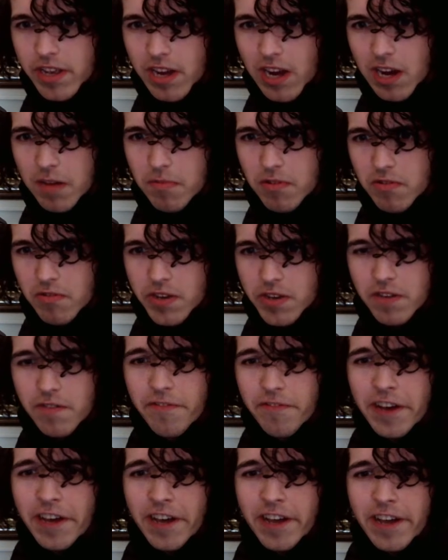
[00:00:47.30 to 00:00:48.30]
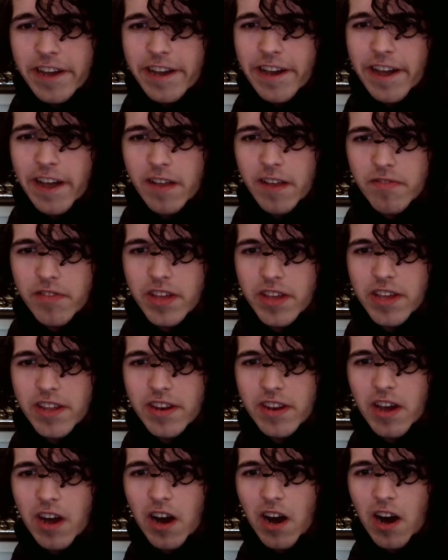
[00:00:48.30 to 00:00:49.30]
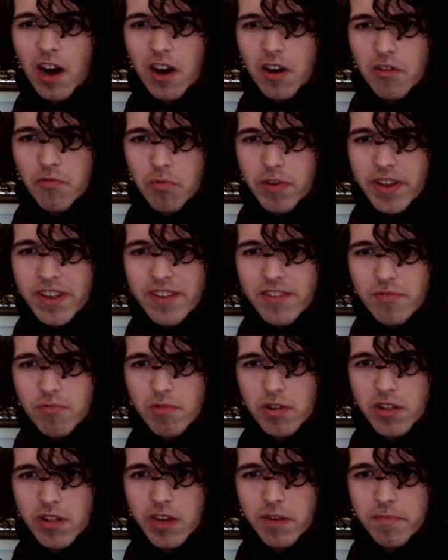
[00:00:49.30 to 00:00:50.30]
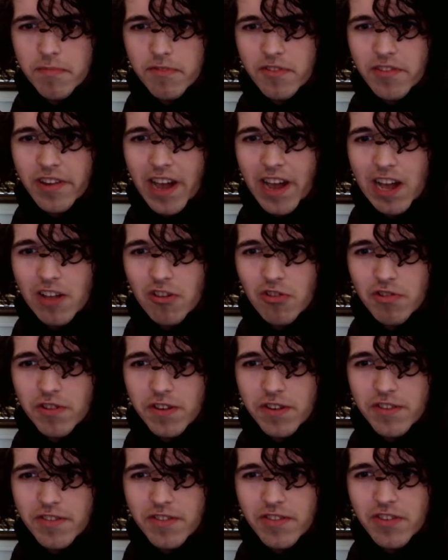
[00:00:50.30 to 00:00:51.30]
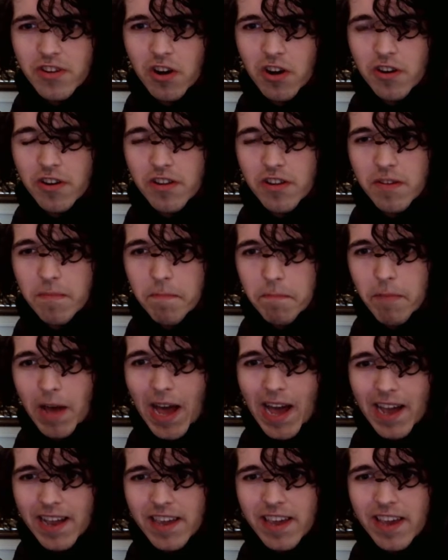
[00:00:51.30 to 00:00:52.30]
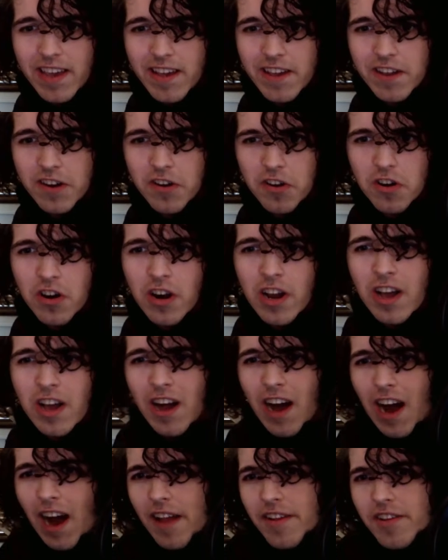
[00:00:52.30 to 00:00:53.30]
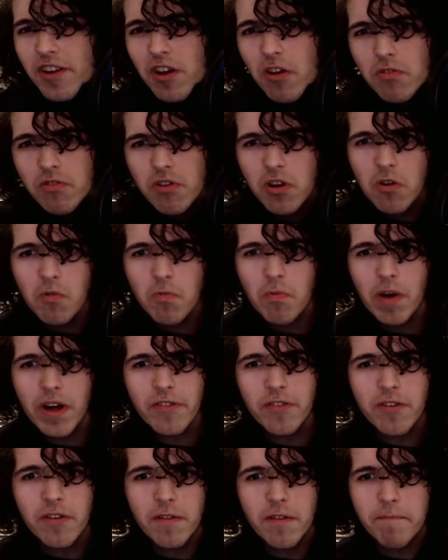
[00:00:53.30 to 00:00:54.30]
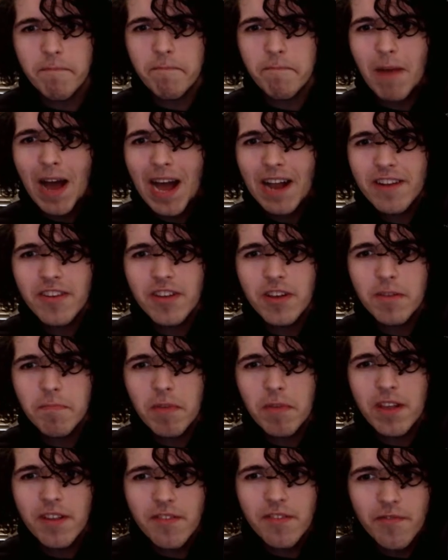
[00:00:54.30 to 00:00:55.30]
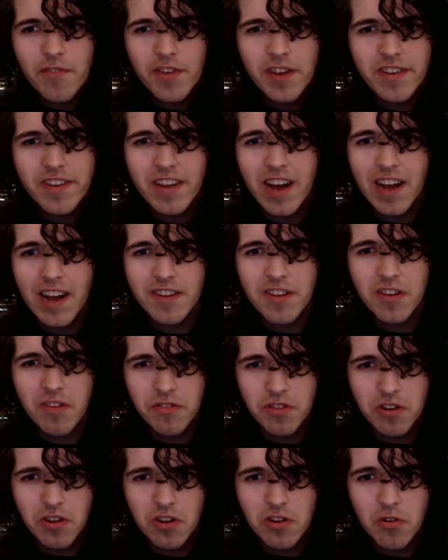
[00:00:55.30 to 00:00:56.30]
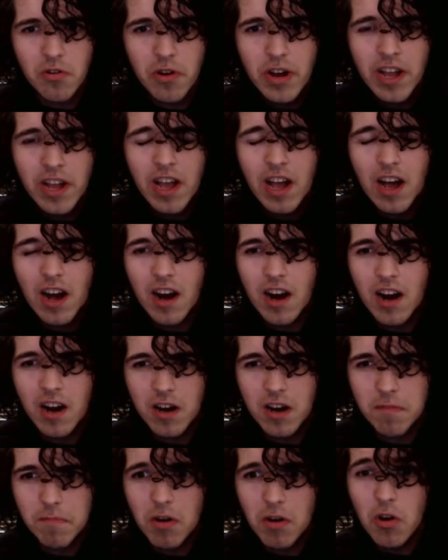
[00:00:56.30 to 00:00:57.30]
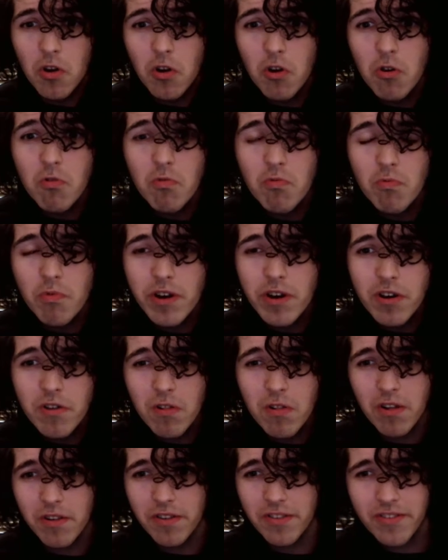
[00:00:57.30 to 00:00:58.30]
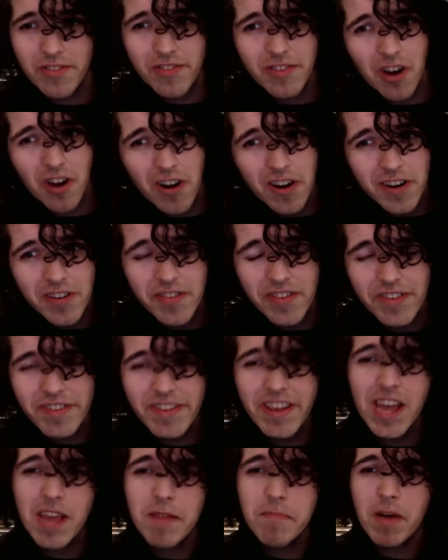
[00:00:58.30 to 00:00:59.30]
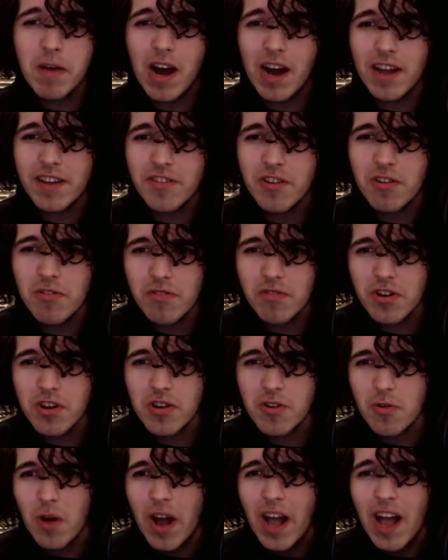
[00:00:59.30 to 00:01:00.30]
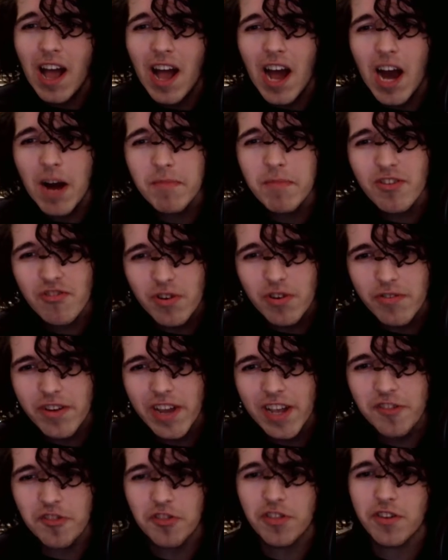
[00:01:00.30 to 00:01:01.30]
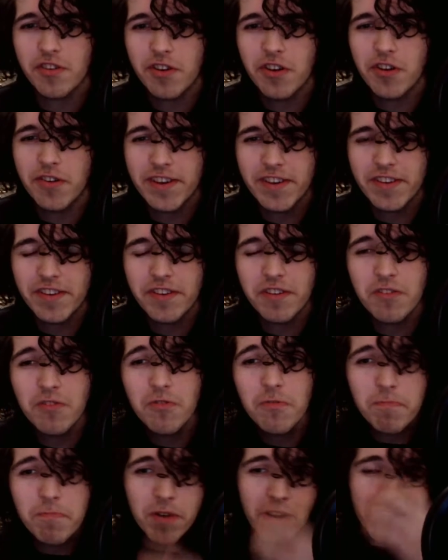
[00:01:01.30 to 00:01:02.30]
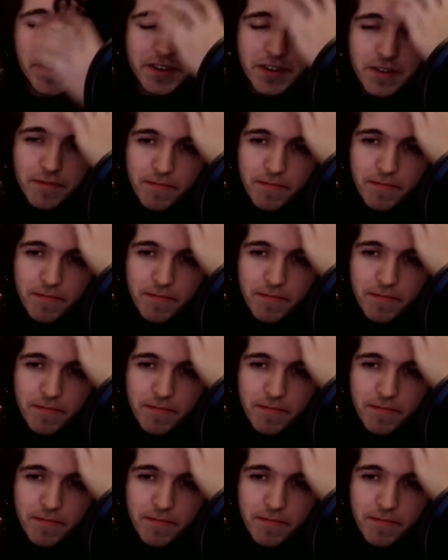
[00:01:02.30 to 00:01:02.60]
I believe, and then Reece Williams actually started back here. I don't know whether Matip is fit. I don't know who will start this game. I don't know how much rotation they're going to do, but